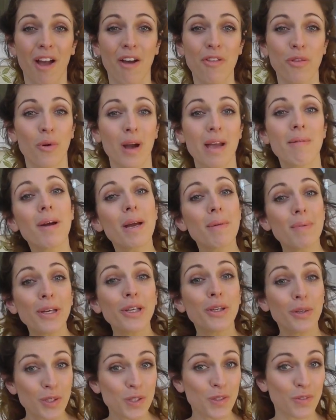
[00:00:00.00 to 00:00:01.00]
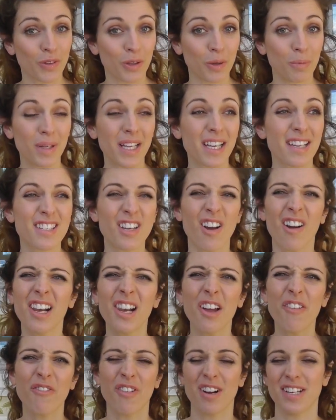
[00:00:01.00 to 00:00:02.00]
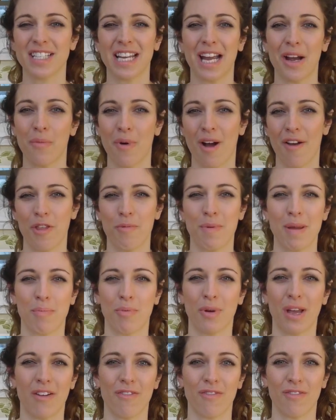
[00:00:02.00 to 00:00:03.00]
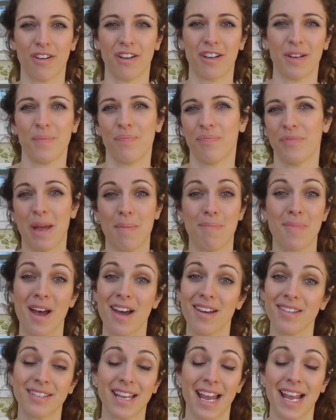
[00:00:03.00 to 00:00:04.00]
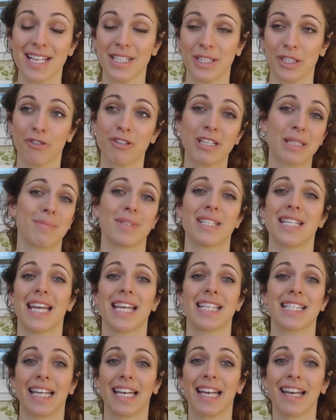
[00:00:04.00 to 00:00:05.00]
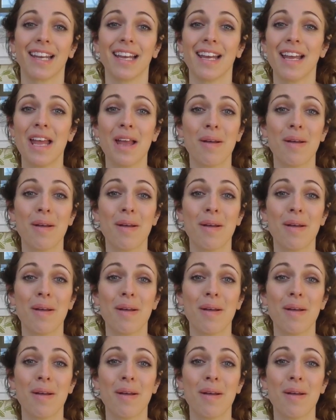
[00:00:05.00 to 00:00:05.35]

I thought it might be useful because I love finding out what other people get for their birthdays and Christmases and